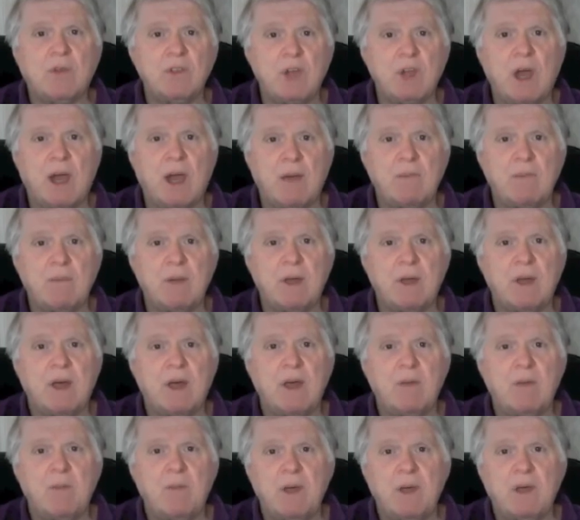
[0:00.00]
job,
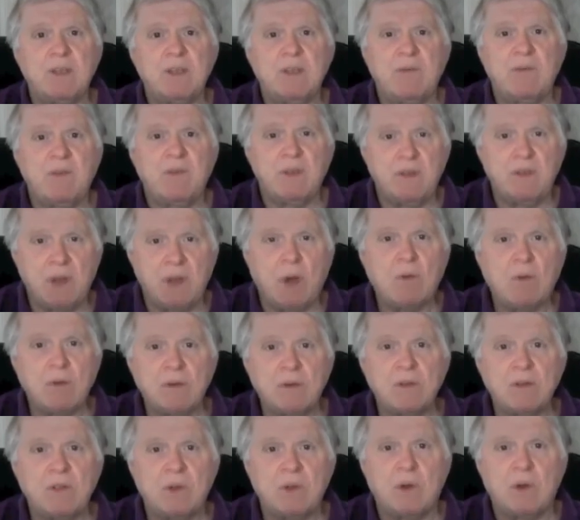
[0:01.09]
because if you don't
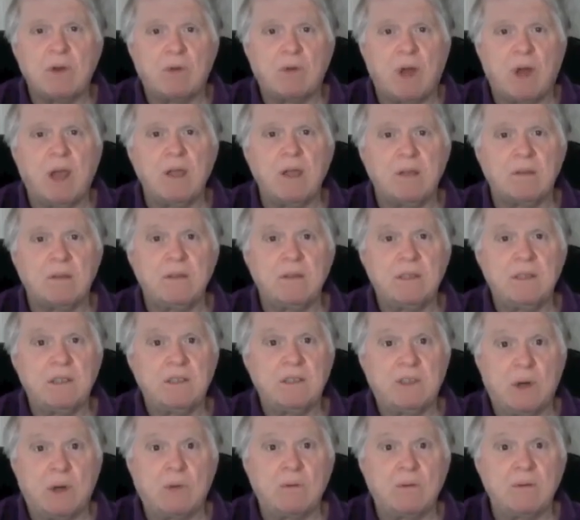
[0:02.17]
do it right, you
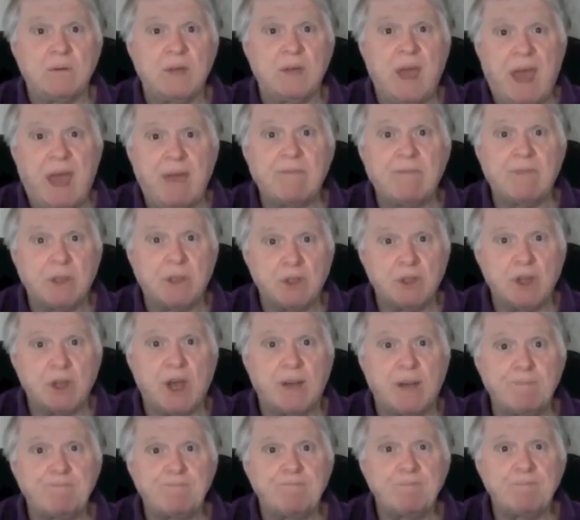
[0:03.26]
don't have the
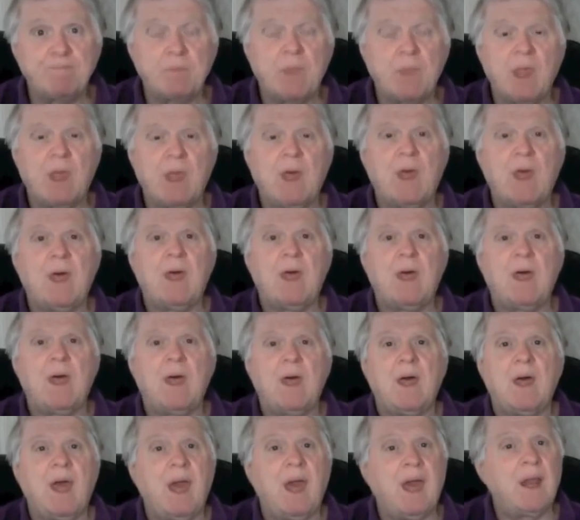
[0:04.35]
job.
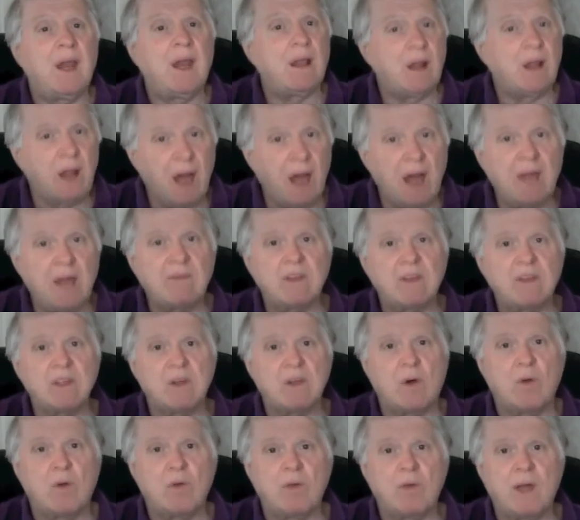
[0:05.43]
And a lot of us
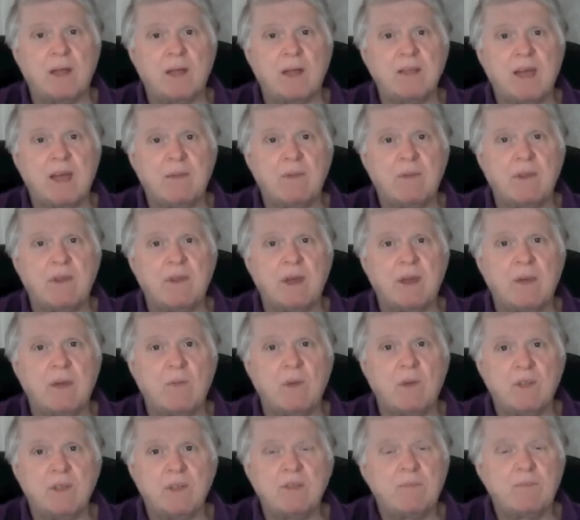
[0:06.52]
go through that type of thing,
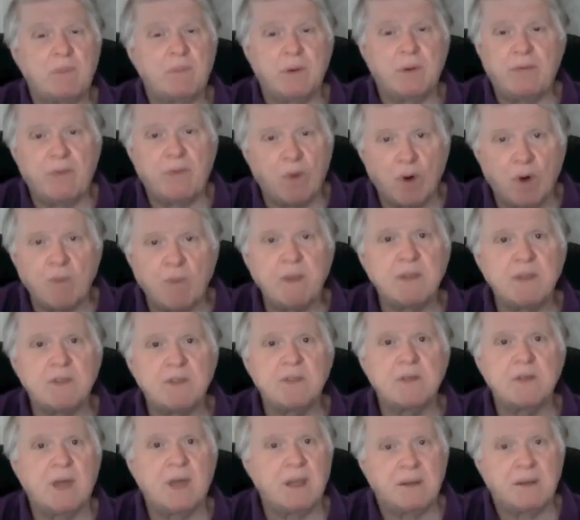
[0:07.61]
which is
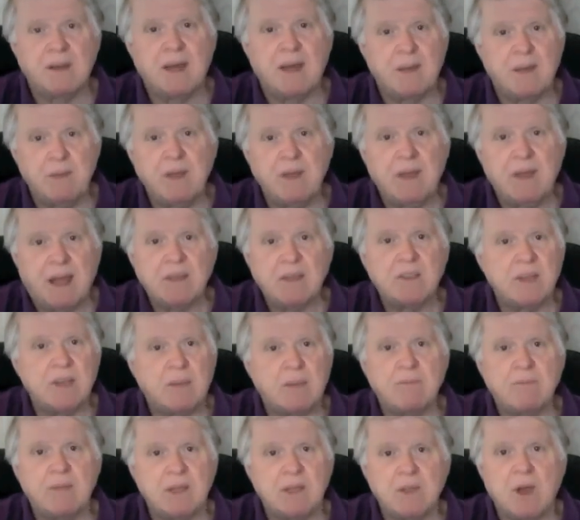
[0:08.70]
performance. And I mean, that's
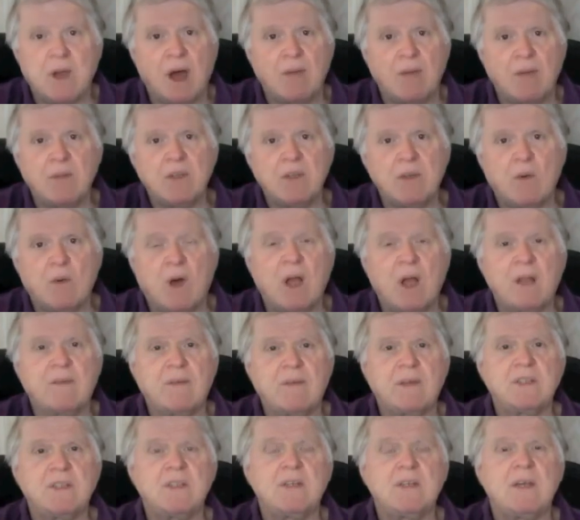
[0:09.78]
something that's common to all of
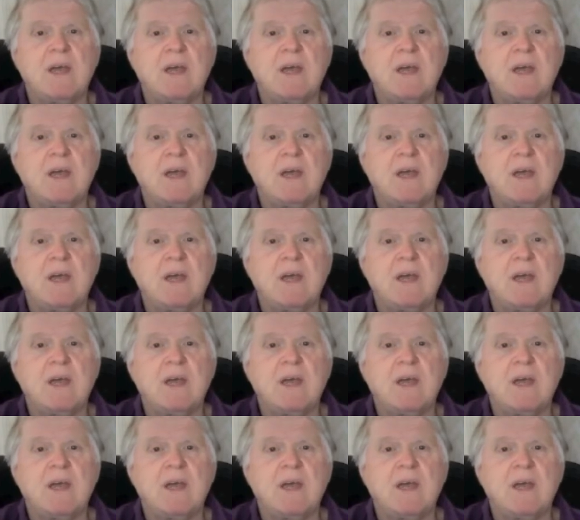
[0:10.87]
us.